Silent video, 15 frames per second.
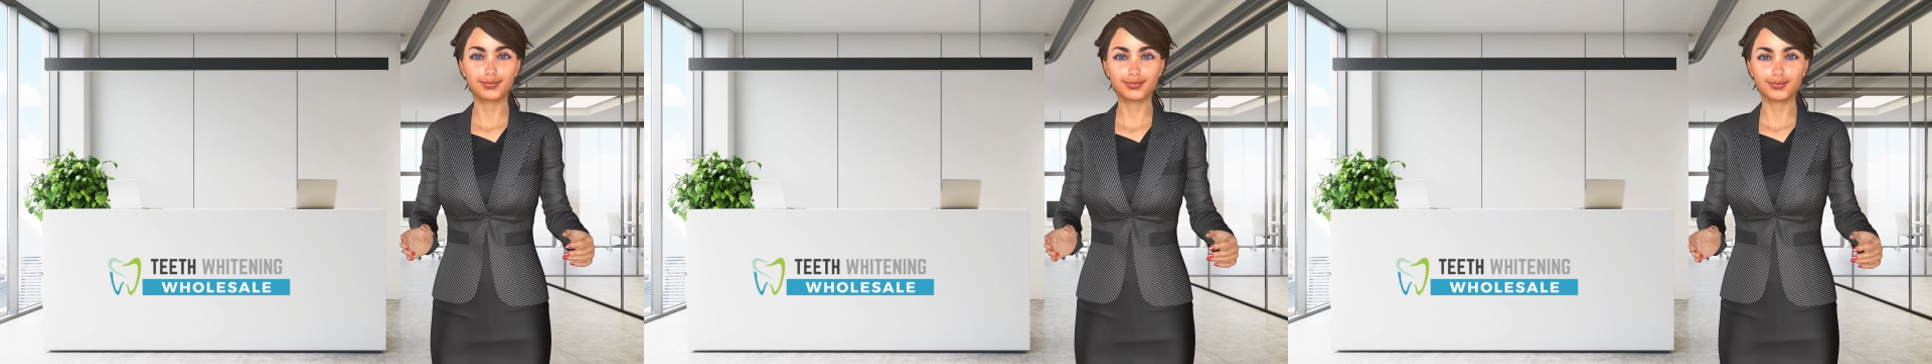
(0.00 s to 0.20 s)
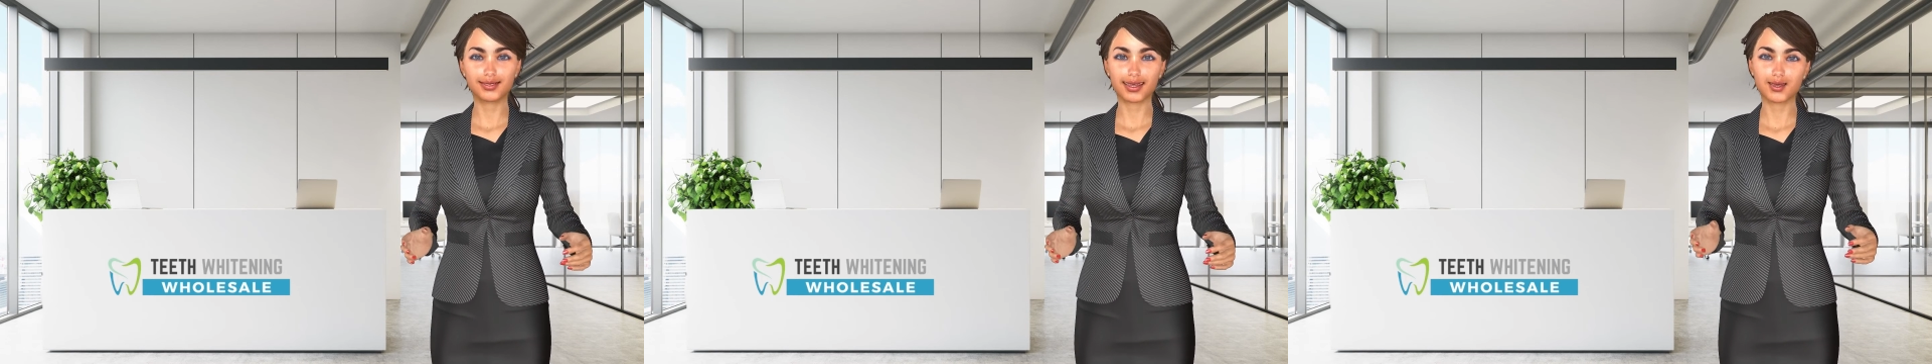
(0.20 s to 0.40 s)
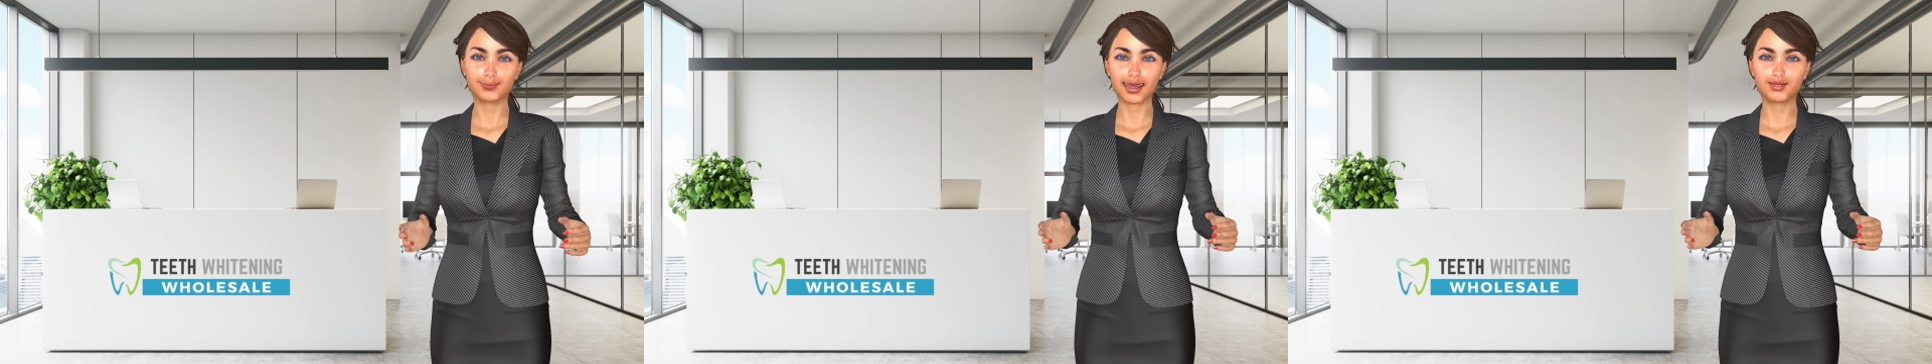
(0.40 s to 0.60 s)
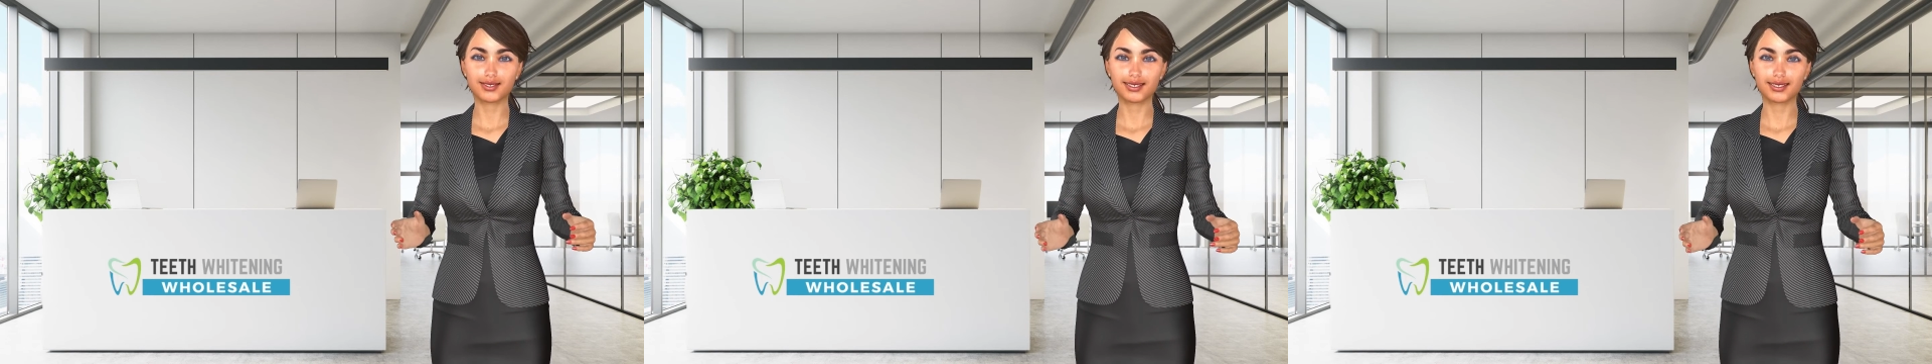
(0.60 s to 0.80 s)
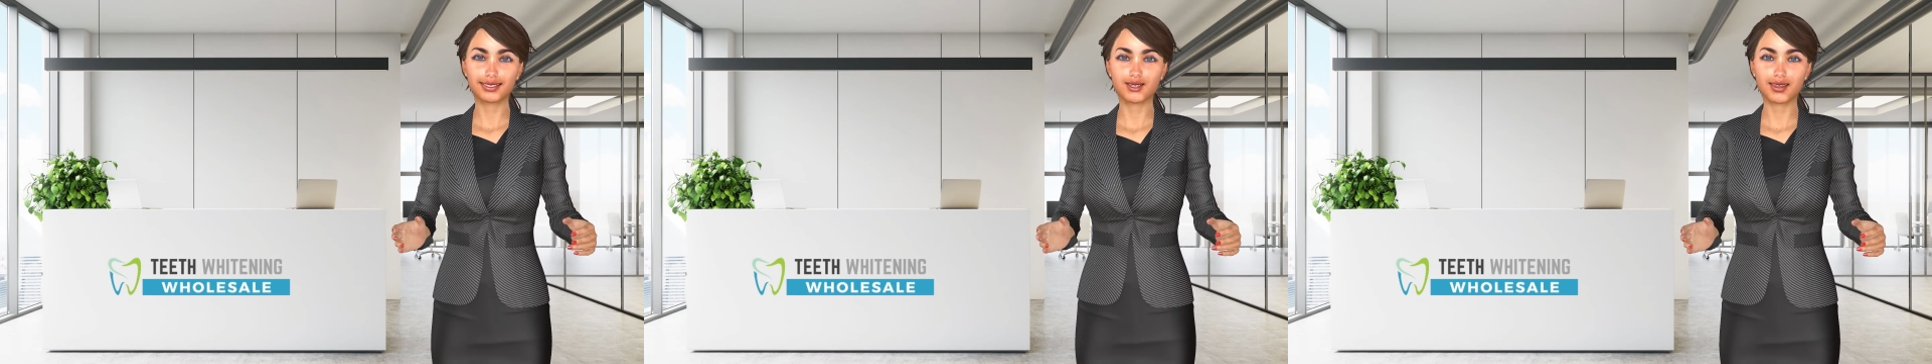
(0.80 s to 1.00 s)
Can't see
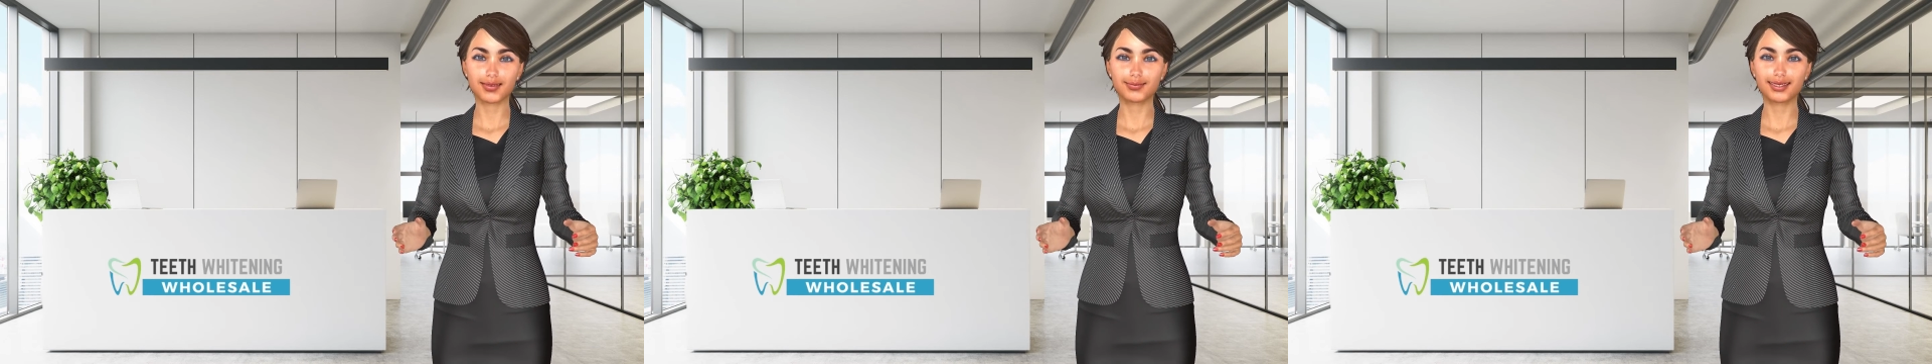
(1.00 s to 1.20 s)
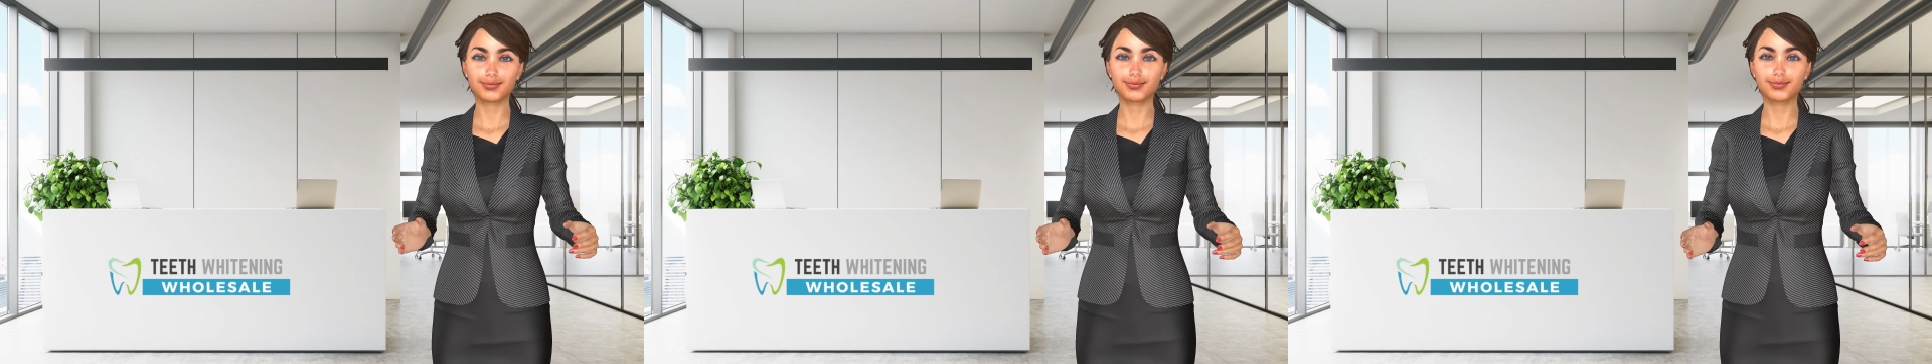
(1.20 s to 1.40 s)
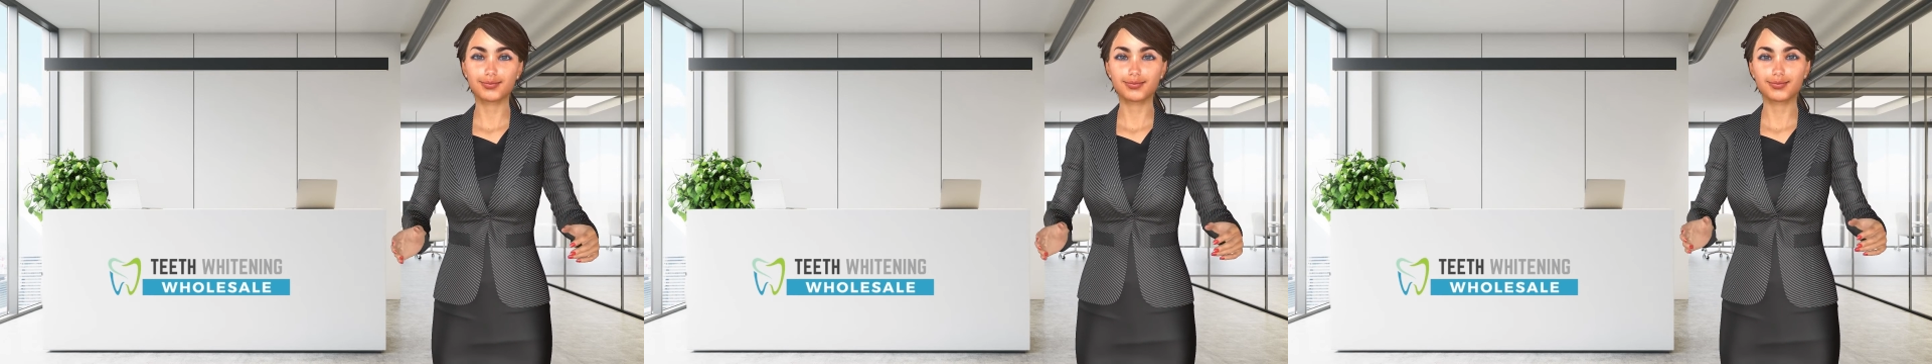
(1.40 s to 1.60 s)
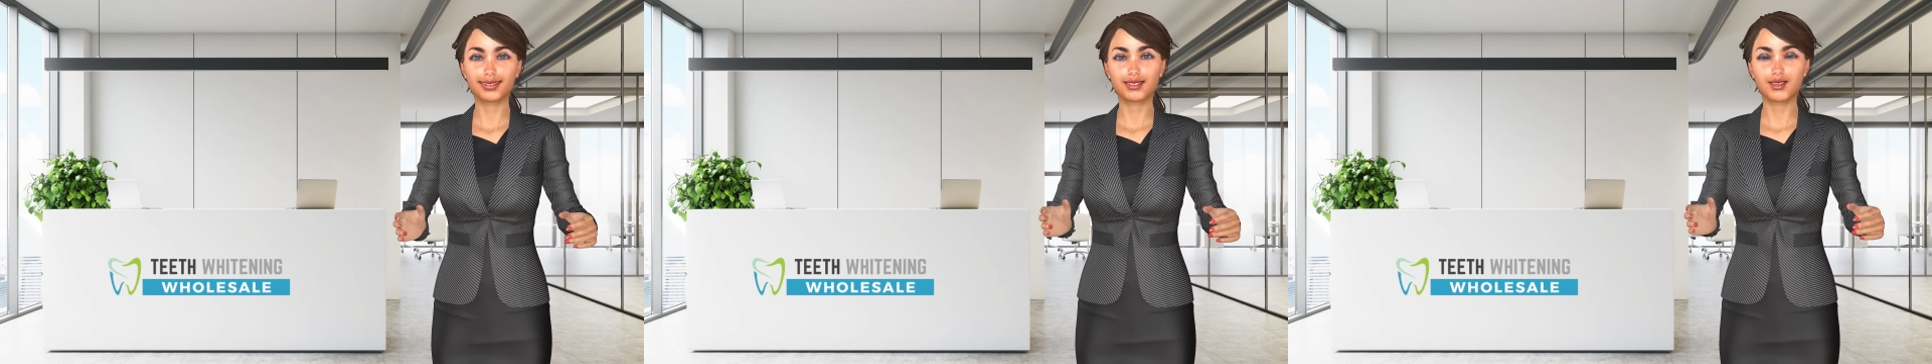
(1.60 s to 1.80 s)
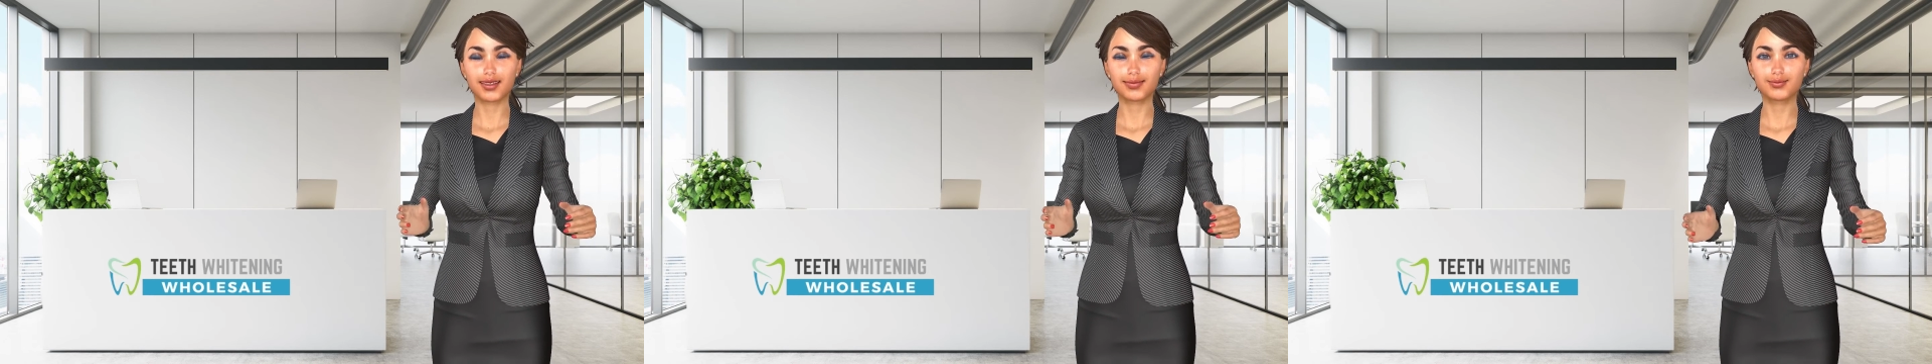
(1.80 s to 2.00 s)
prices?
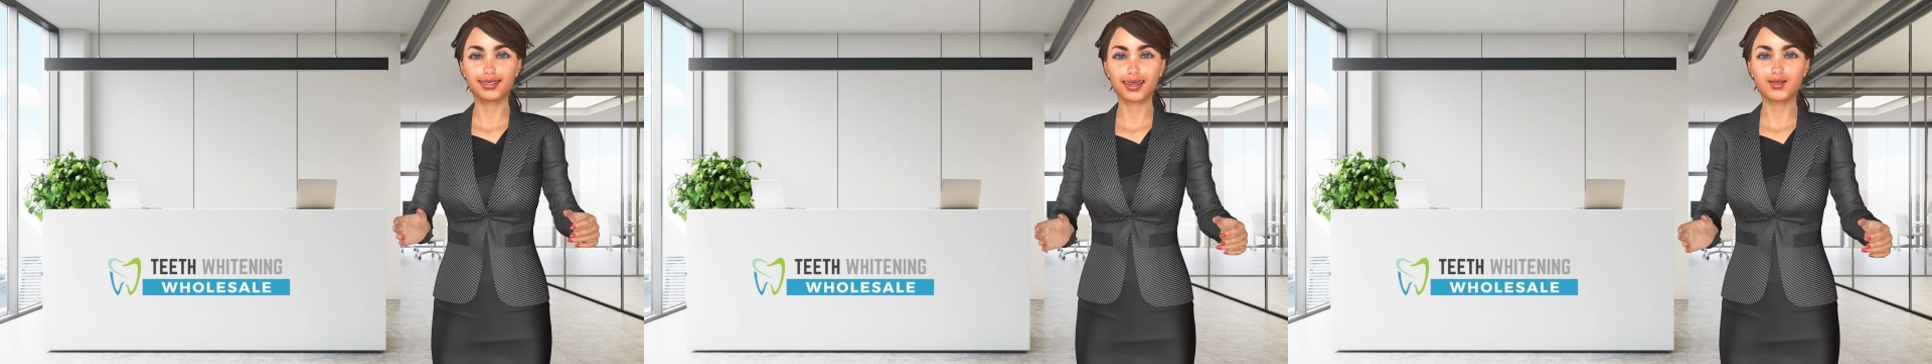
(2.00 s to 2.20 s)
You can